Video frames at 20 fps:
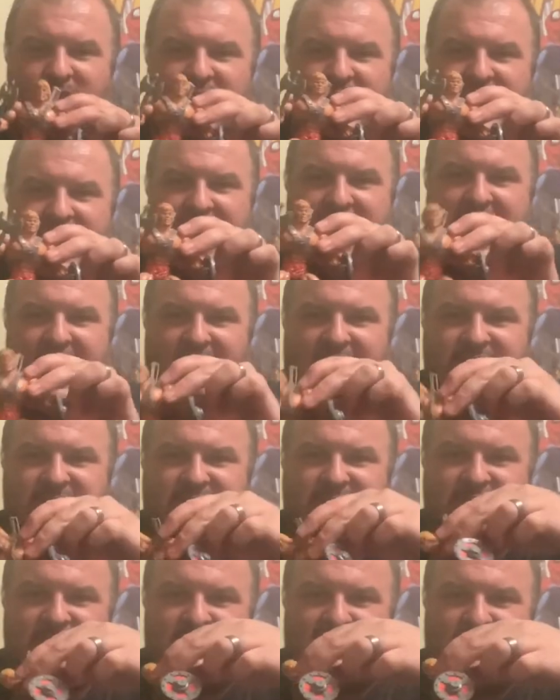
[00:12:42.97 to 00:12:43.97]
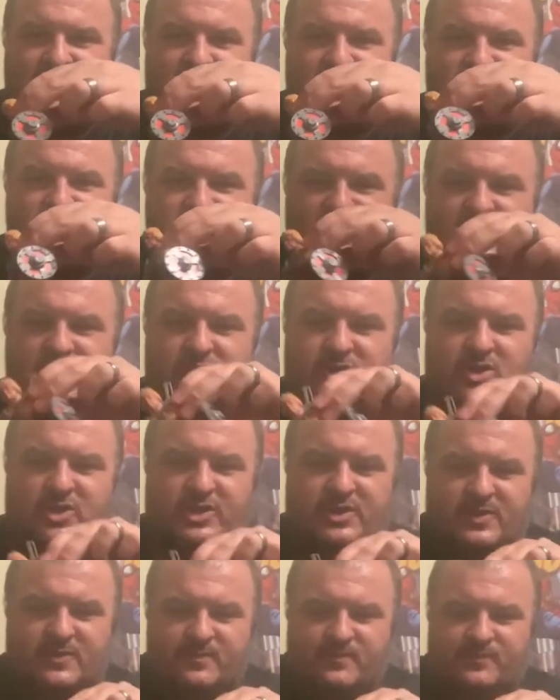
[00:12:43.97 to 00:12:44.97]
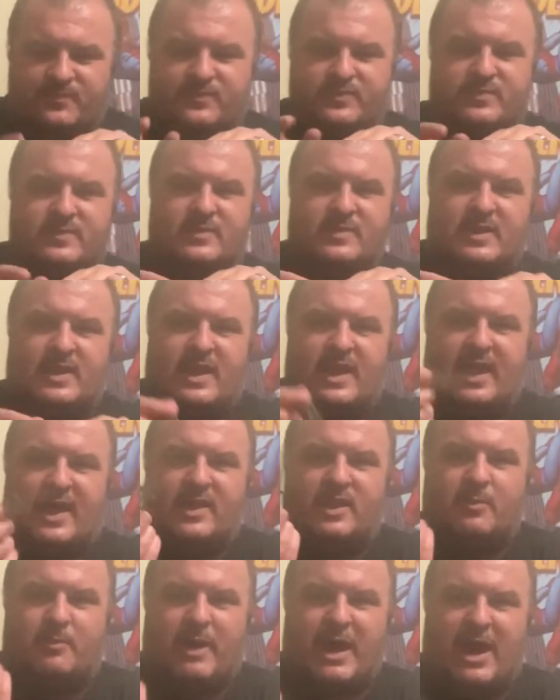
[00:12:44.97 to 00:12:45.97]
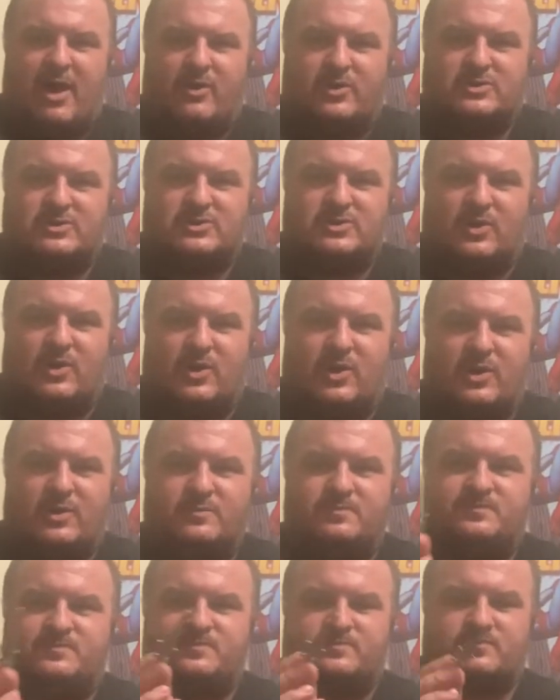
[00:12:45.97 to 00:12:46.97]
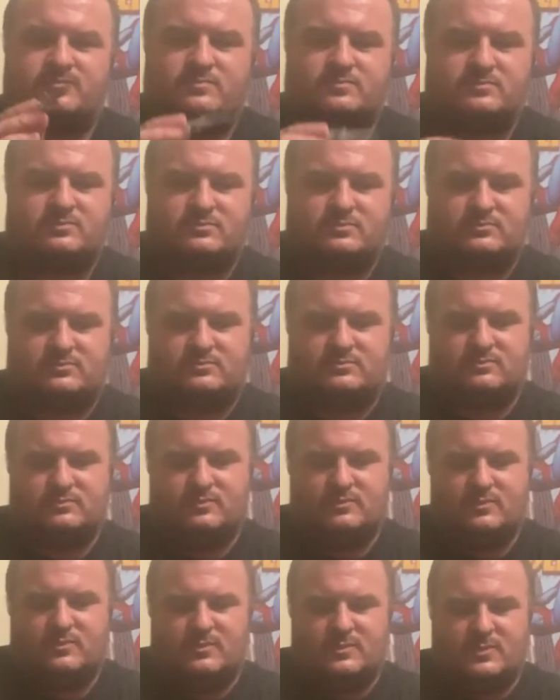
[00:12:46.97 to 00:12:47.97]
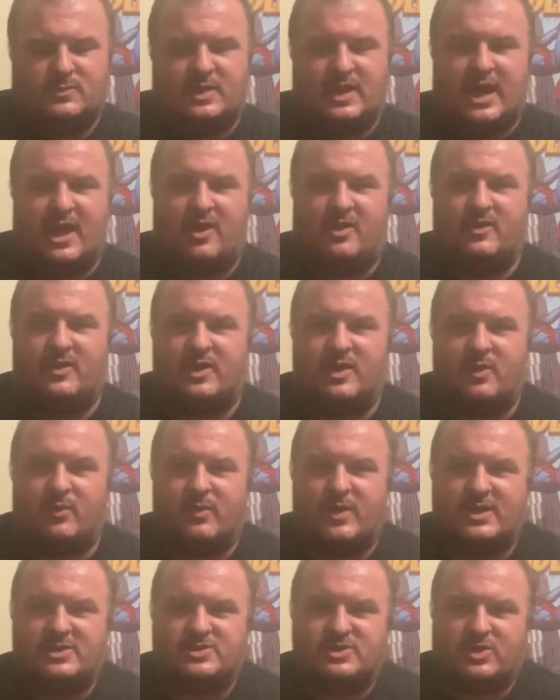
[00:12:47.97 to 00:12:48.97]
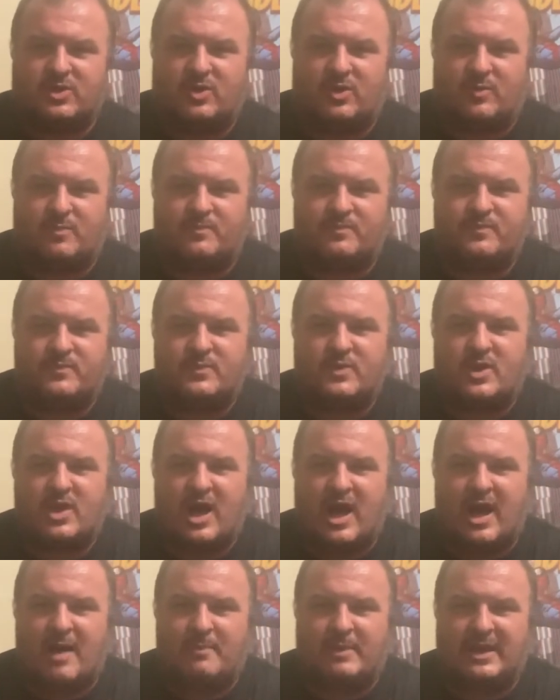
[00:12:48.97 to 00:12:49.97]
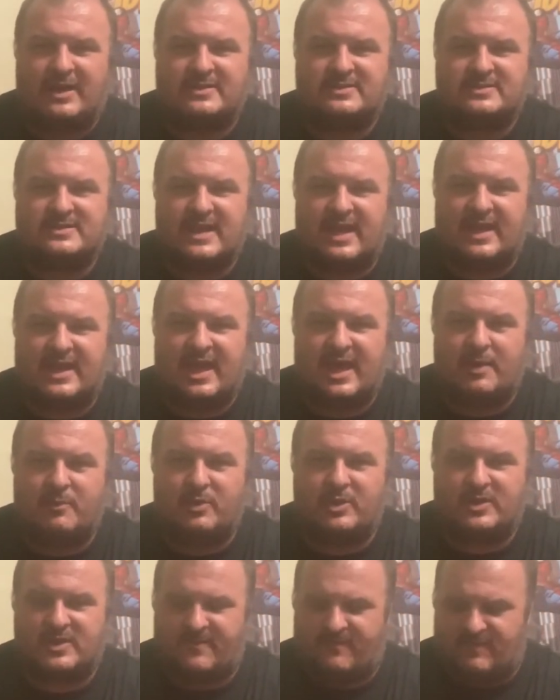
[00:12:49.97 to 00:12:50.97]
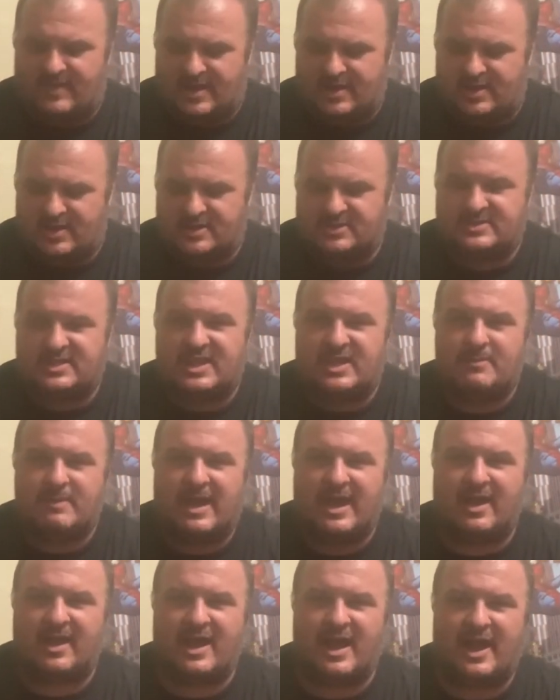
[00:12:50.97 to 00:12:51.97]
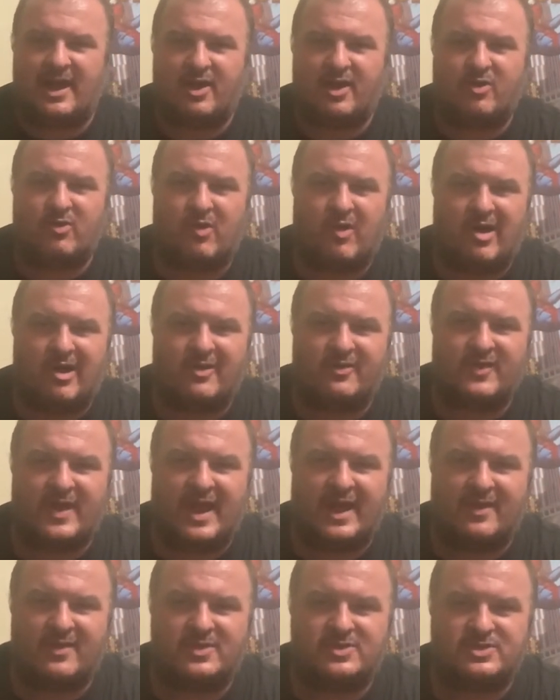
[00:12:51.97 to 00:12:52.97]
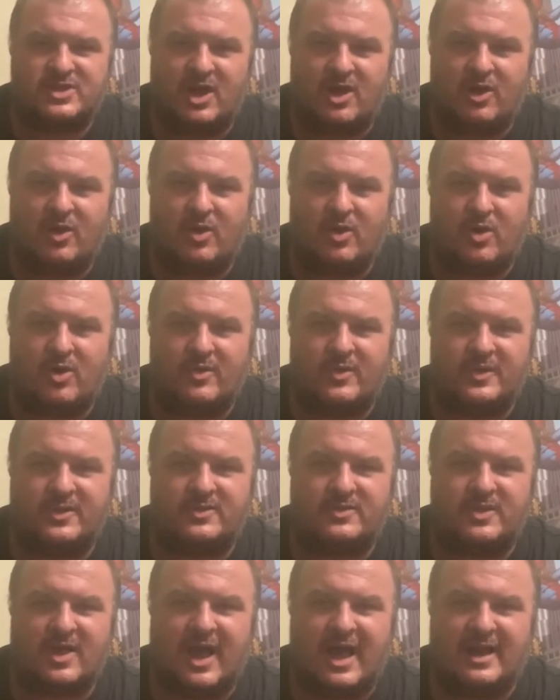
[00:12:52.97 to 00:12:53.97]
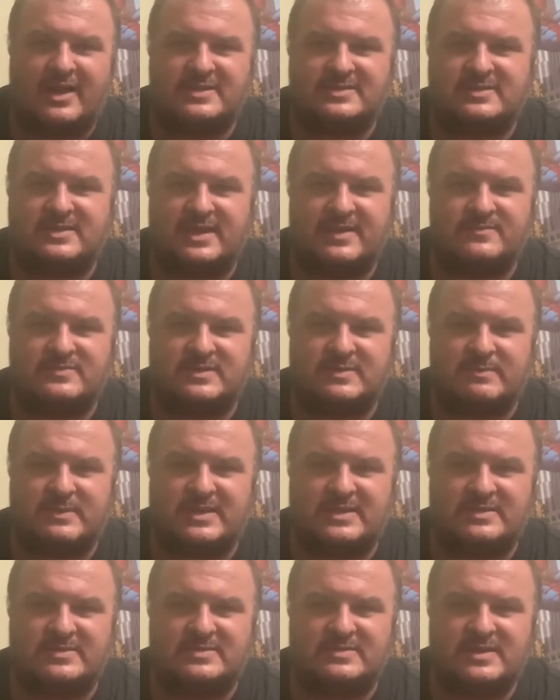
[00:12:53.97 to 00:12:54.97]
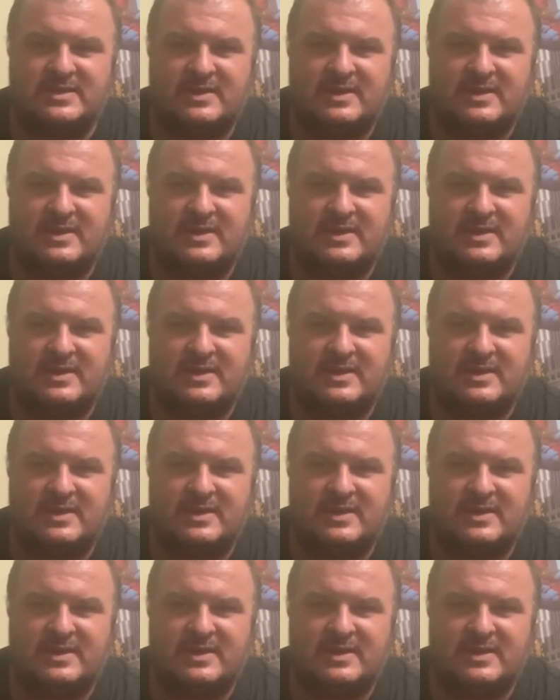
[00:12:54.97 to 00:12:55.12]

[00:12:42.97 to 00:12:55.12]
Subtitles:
an axe, a shield, and the power sword. Now, in the original comics that came with the figures, He-Man kind of crawls out of the jungle. The goddess gives him his